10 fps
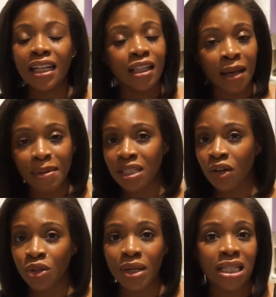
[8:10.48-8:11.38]
let me
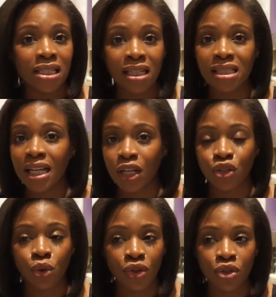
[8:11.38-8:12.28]
tell you, it does take a
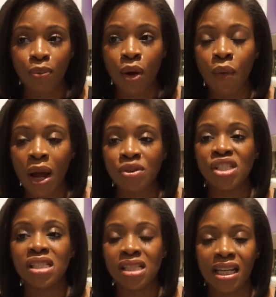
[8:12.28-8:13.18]
toll. There's a point where I was
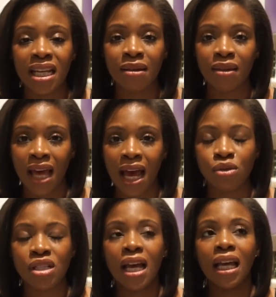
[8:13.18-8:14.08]
just sitting in the
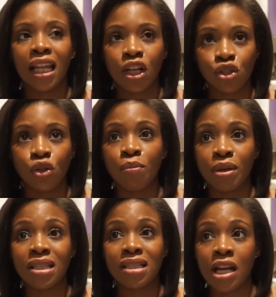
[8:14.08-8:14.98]
house like a
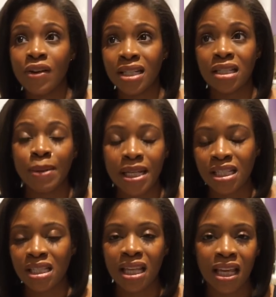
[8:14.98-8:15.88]
zombie, staring into
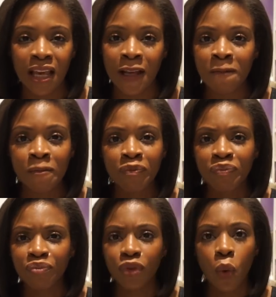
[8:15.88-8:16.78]
space, just thinking,
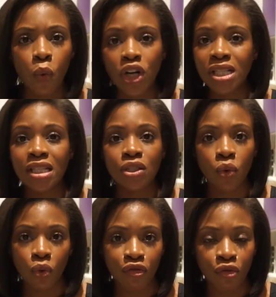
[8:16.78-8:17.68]
what is
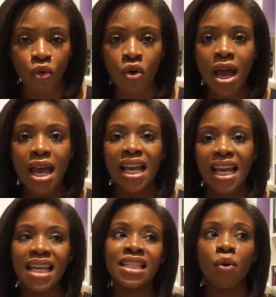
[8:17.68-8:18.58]
this all for?
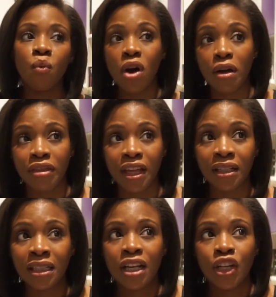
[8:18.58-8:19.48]
Is it worth
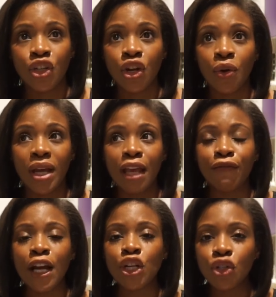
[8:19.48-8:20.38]
it? You know,
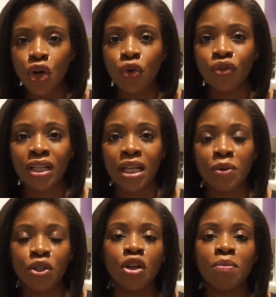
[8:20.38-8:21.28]
if I'd known that it
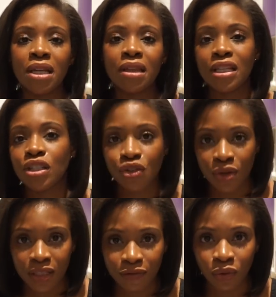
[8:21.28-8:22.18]
was going to be this
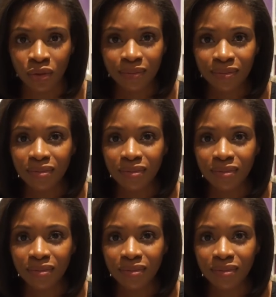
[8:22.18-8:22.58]
stressful,